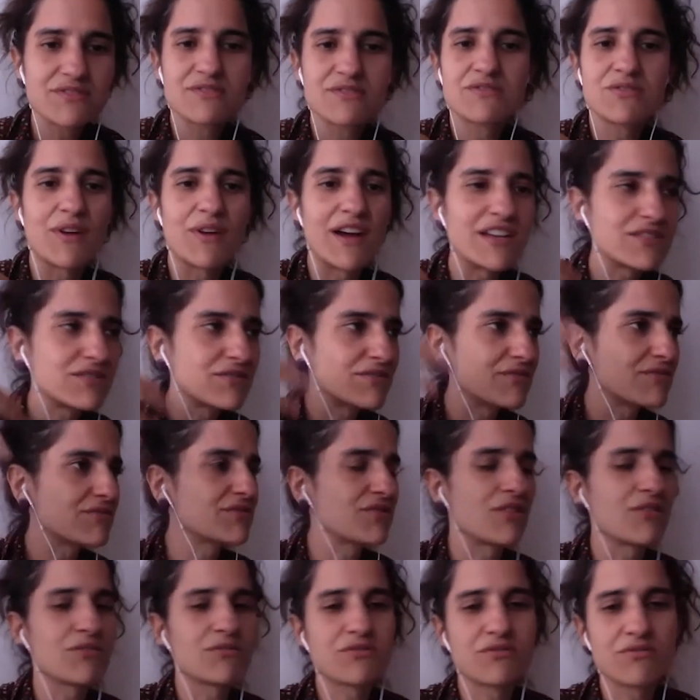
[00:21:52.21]
trying to
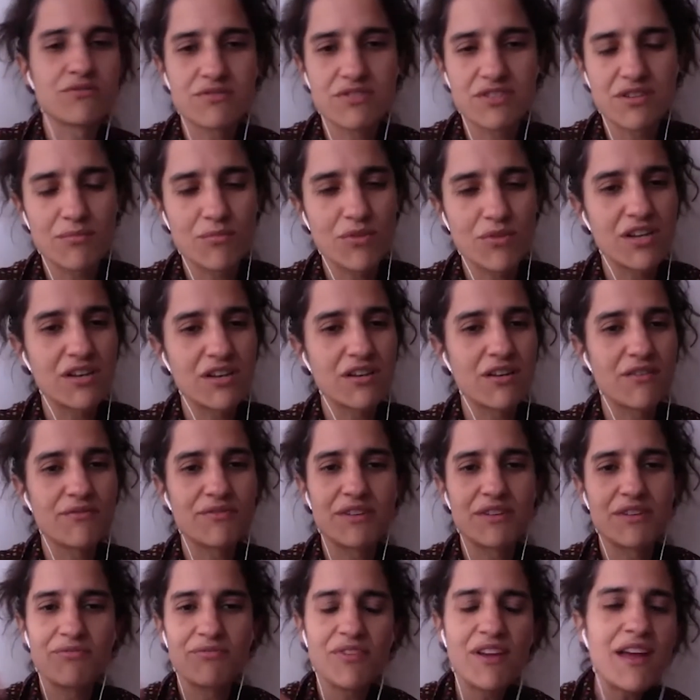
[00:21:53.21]
talk to someone of
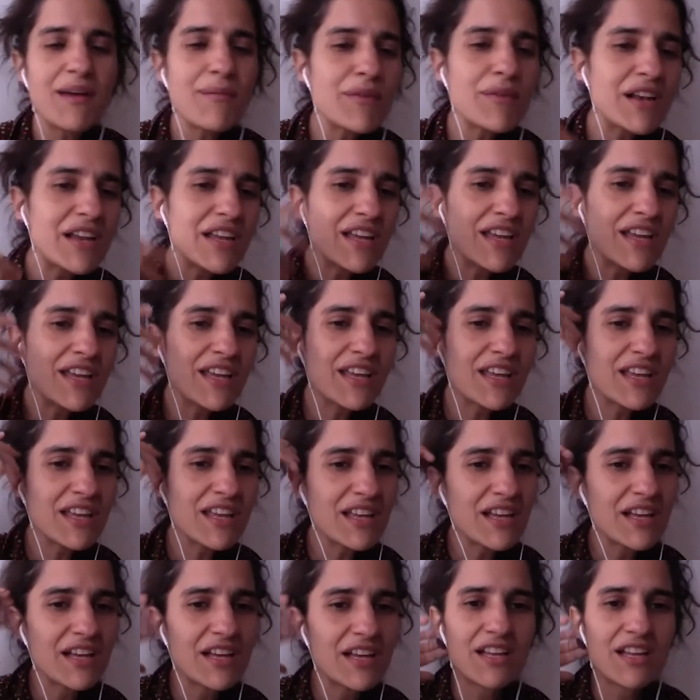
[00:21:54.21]
the family,